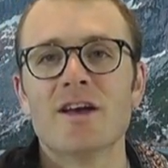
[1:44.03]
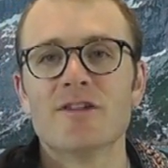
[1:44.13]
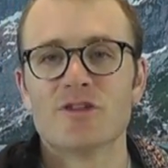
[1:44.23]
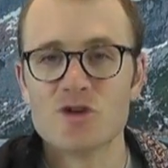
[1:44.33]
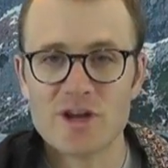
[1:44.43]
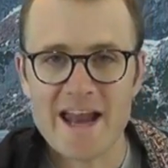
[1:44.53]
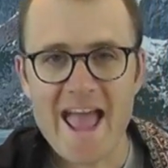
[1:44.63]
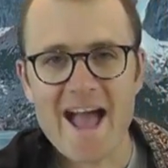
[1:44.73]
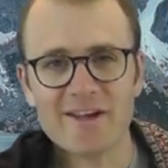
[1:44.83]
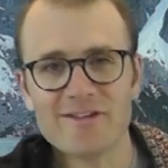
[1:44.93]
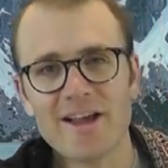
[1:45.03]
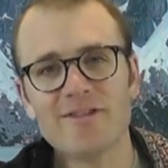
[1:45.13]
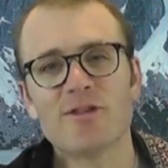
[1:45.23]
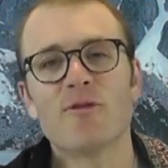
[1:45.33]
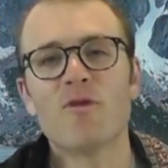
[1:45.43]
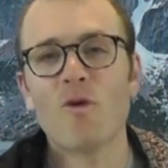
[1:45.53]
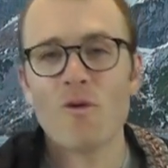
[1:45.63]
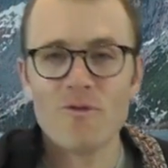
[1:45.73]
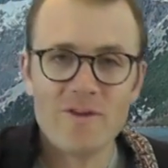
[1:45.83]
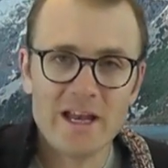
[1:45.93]
So you can access the
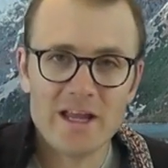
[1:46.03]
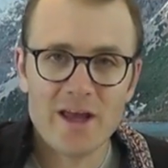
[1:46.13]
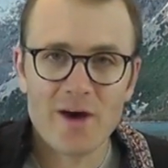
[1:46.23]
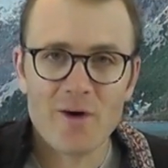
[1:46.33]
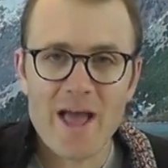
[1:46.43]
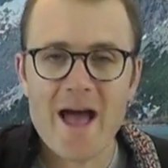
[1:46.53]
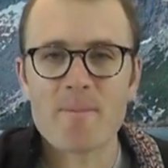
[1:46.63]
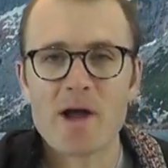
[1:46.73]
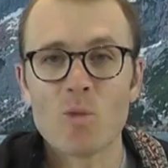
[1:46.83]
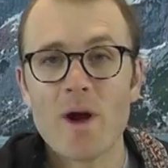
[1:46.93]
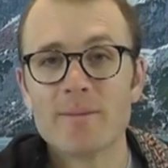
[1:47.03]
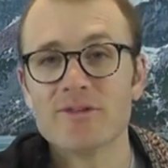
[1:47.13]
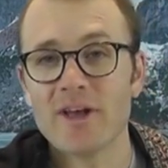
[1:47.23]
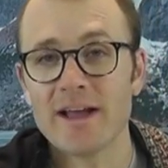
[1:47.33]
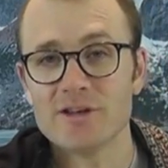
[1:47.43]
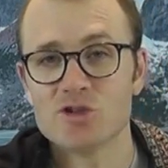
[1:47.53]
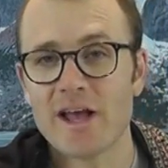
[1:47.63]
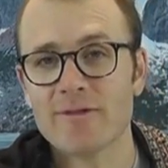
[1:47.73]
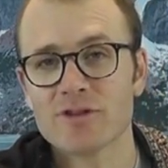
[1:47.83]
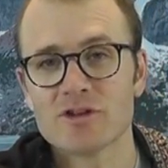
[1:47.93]
full video at my website,
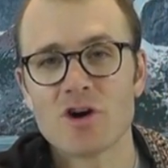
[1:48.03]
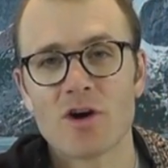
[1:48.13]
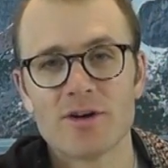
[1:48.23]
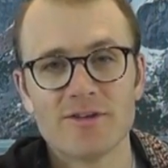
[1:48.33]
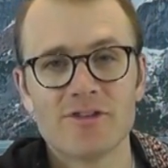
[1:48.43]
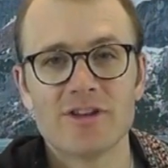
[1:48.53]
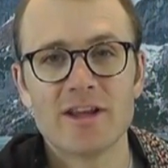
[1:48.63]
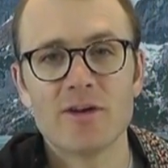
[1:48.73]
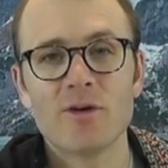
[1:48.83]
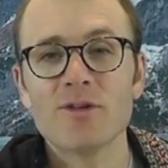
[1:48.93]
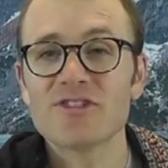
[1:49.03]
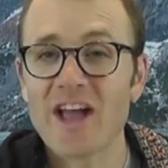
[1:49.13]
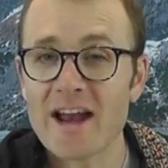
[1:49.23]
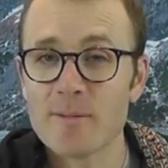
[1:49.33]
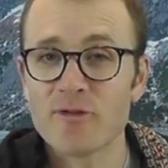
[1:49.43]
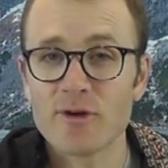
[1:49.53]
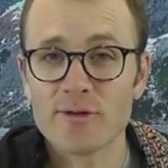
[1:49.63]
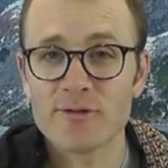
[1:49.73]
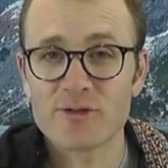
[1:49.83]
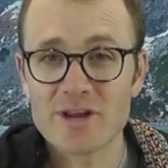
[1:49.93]
Jeff's Guitar and Steel. Sign up for
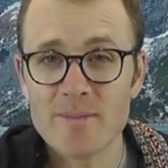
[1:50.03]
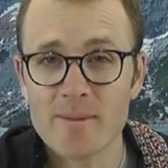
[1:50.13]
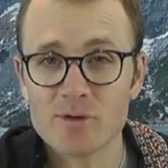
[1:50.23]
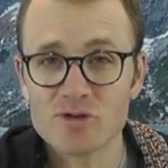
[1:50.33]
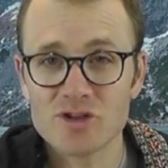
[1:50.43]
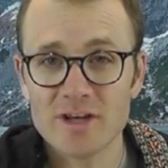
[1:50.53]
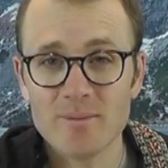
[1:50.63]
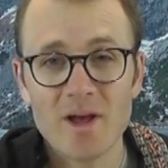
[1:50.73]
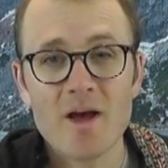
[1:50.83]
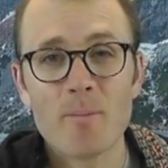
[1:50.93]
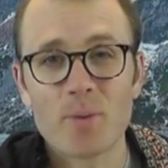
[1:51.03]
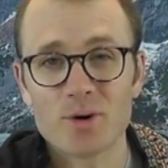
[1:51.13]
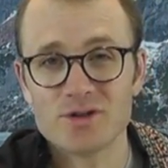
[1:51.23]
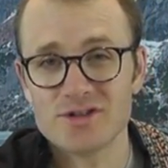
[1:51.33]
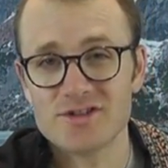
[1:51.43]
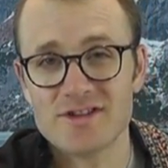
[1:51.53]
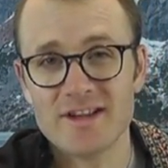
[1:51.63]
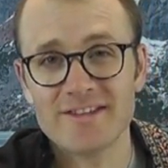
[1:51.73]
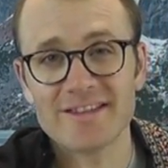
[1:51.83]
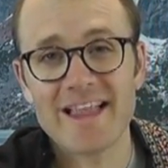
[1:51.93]
a free membership. Purchase
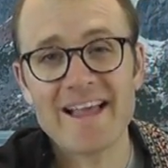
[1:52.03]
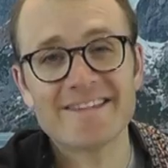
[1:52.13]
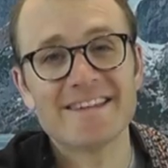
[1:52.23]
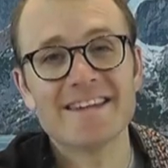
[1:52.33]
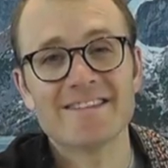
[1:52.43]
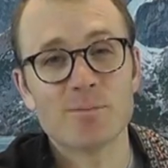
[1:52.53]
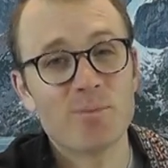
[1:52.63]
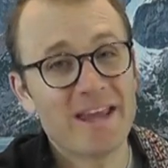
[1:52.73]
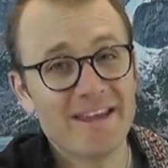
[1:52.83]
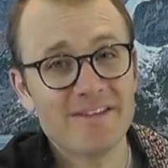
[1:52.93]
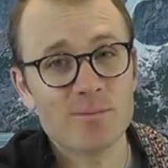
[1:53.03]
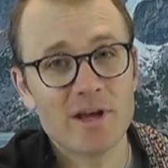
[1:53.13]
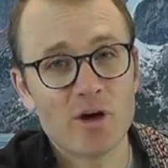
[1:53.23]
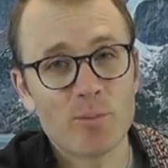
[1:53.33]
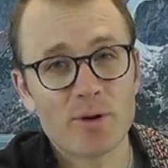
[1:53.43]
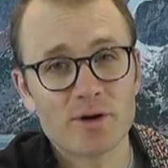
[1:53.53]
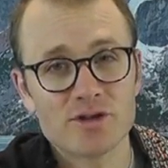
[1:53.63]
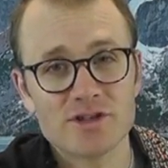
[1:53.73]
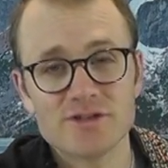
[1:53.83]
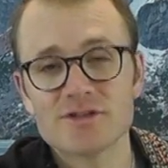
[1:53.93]
this lesson as a piecemeal
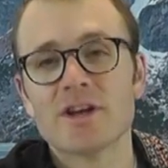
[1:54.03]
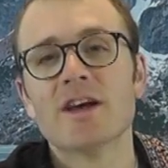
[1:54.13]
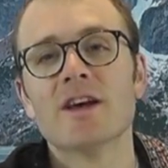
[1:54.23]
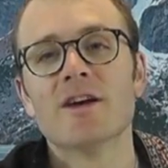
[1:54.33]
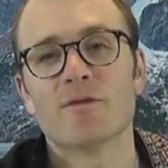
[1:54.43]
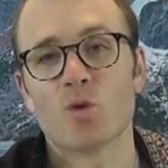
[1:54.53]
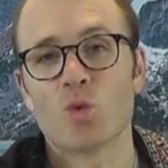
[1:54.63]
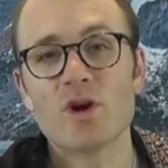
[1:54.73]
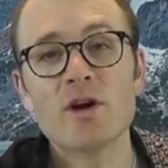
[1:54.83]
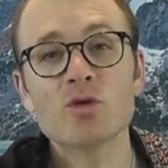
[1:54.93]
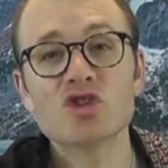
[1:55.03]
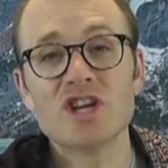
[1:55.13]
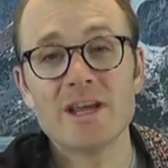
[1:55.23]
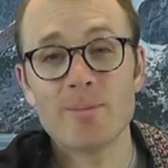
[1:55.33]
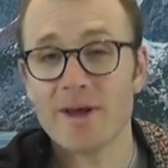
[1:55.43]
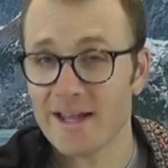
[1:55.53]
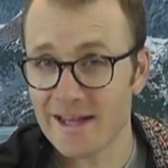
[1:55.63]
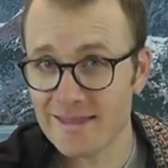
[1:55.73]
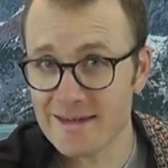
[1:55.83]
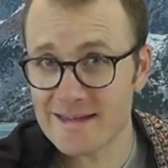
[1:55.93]
purchase for real cheap.
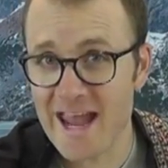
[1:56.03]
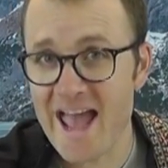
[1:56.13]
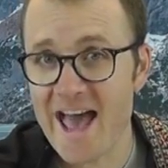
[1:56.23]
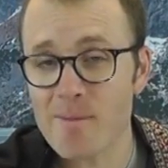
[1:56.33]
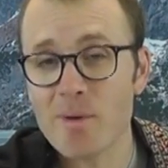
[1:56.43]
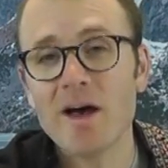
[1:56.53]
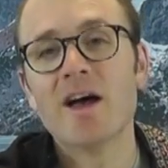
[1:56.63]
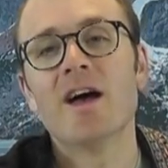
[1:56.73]
Get the tab.